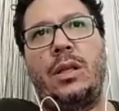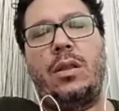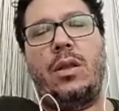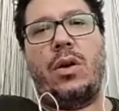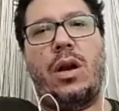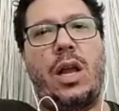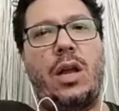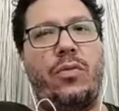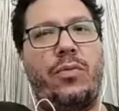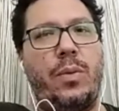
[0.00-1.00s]
there are a lot
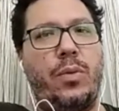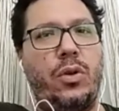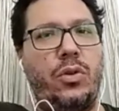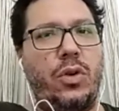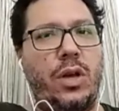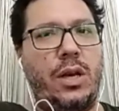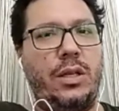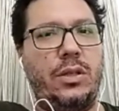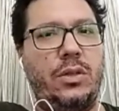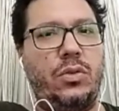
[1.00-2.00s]
of people who you can
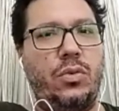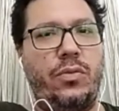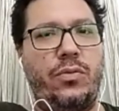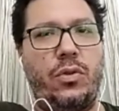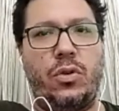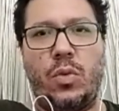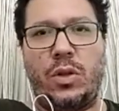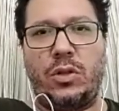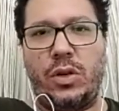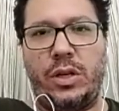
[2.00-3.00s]
listen to if you don't
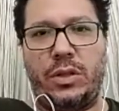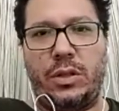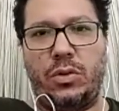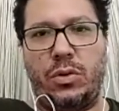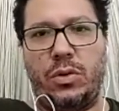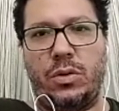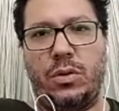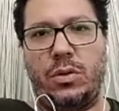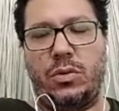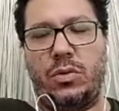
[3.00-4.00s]
want to listen to the
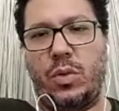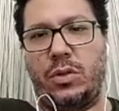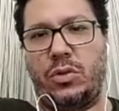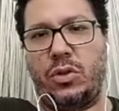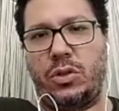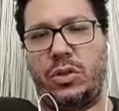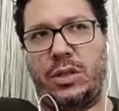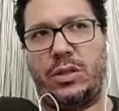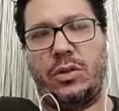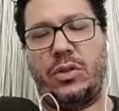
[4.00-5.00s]
to what the
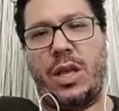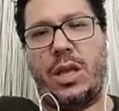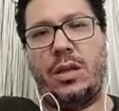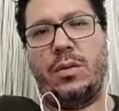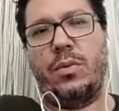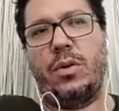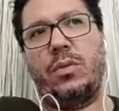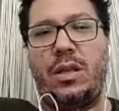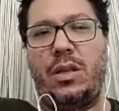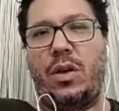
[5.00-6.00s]
Trotskyists are saying, but
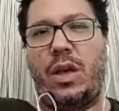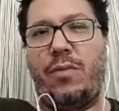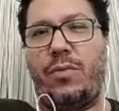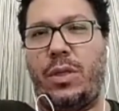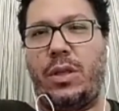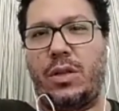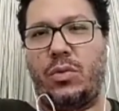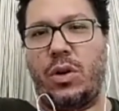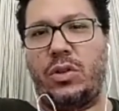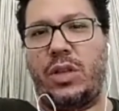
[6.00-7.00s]
everything that
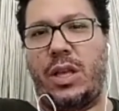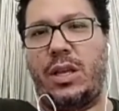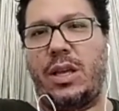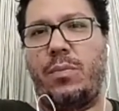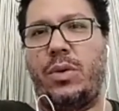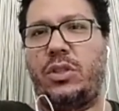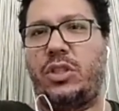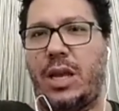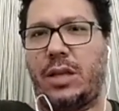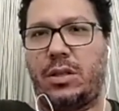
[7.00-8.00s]
we are saying can be
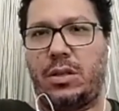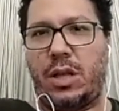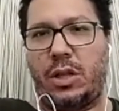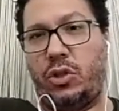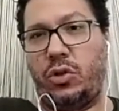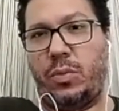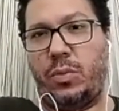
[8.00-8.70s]
checked and should be